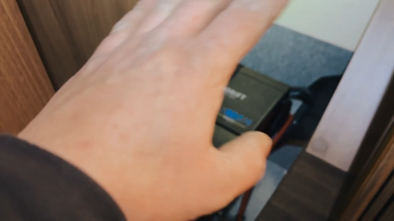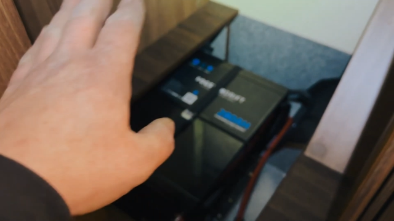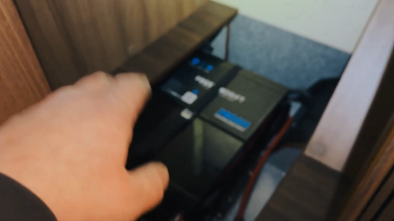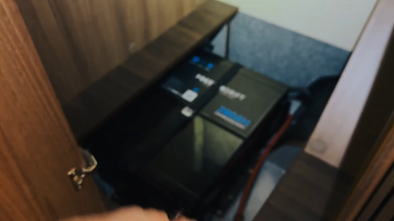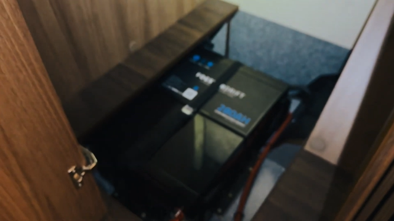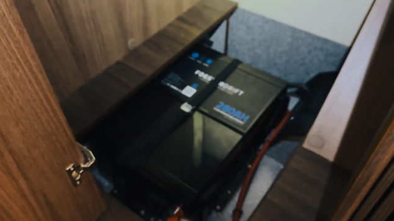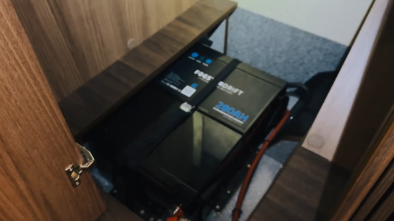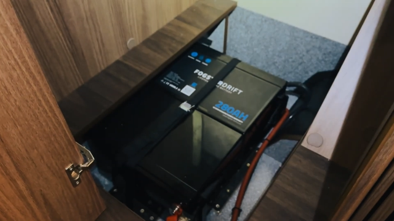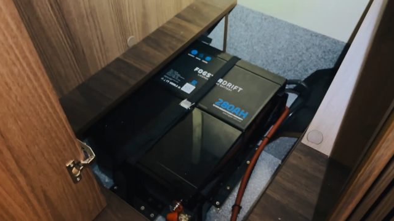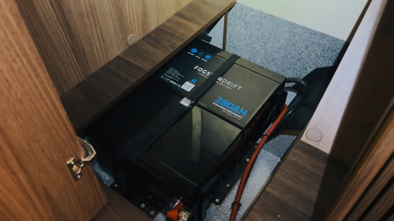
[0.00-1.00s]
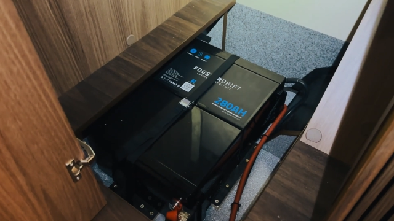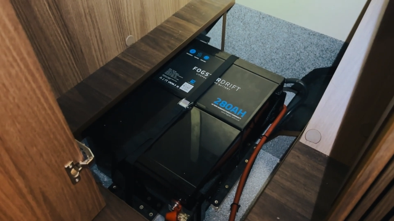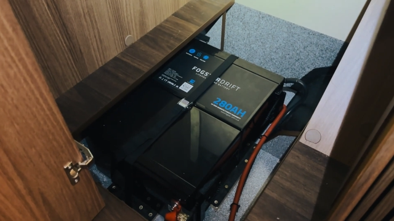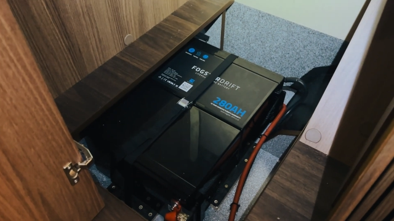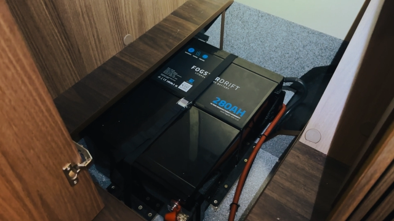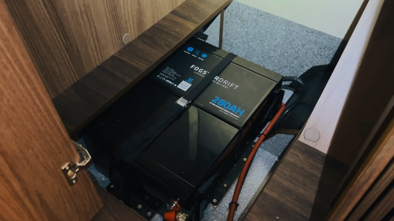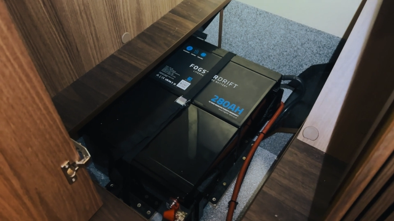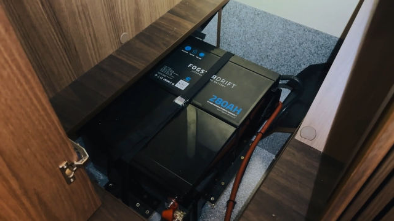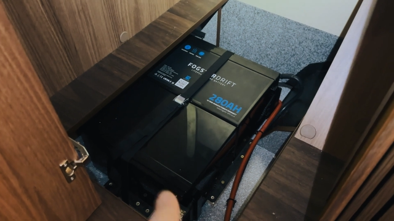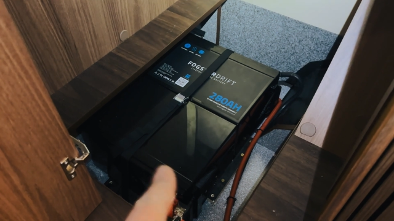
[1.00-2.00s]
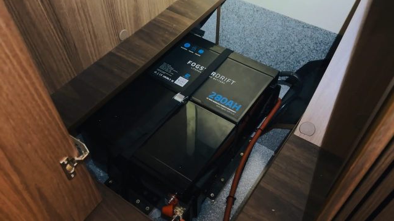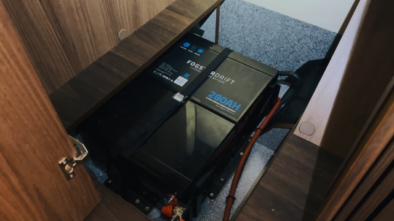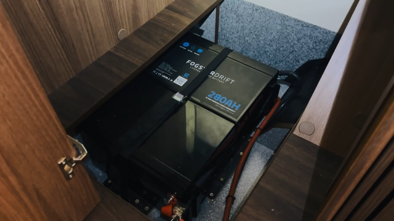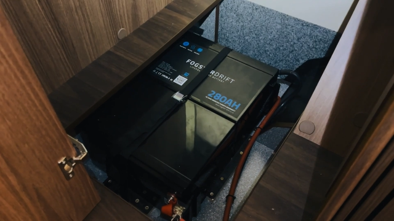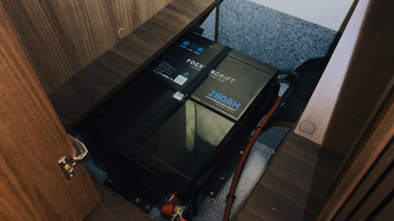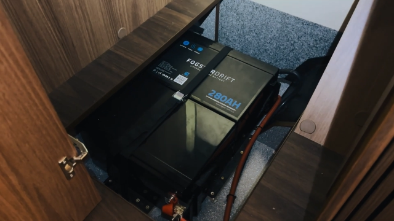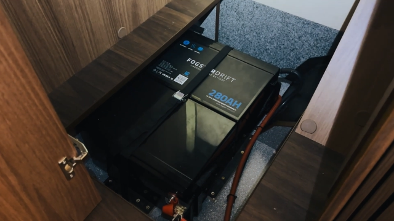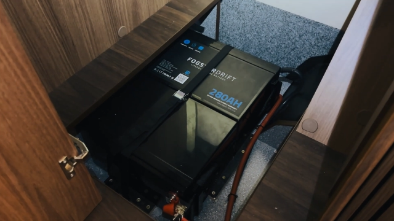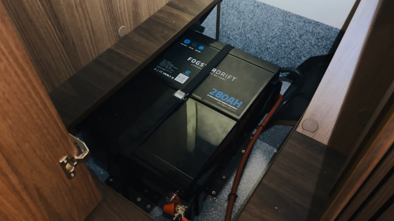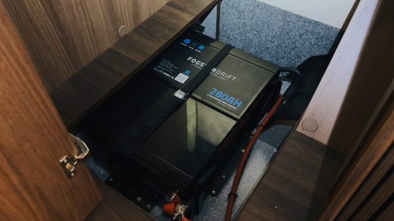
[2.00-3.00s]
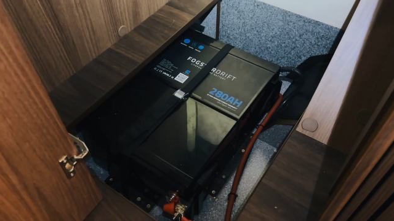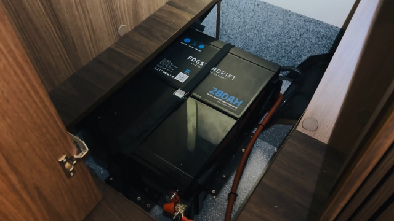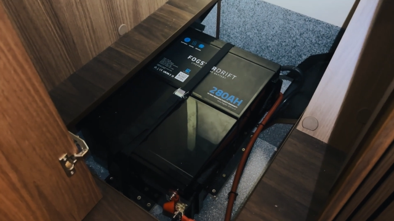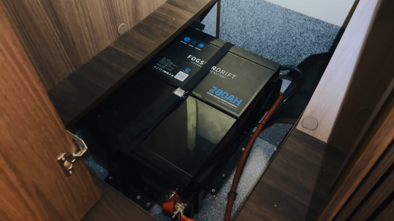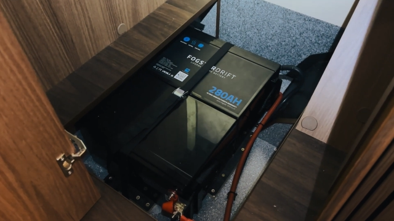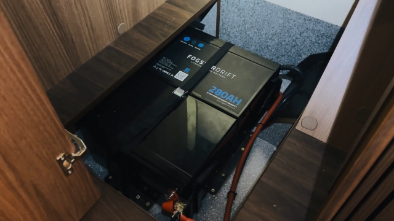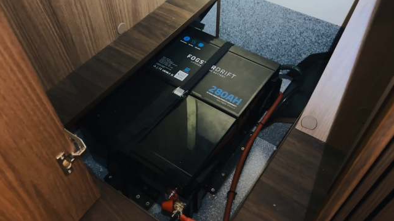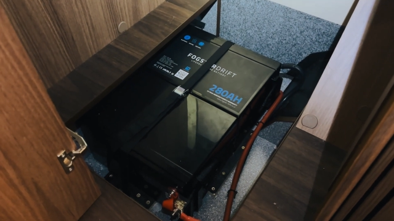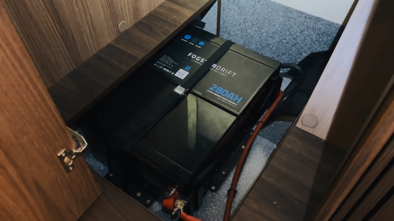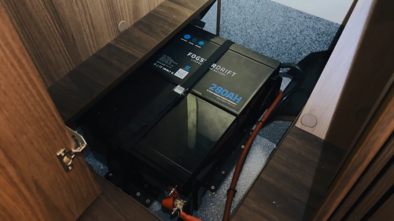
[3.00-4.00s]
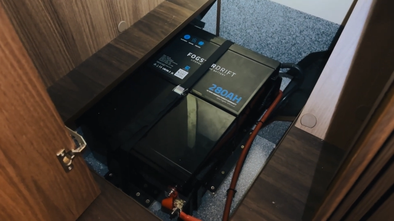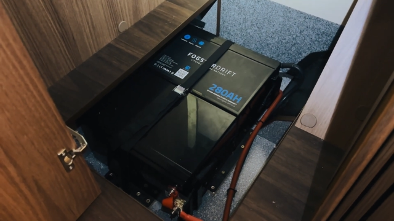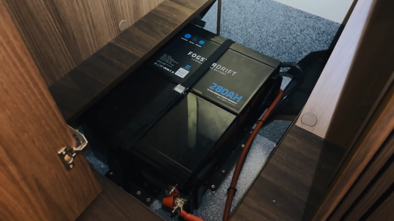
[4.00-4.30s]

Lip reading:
[unreadable: no face in view]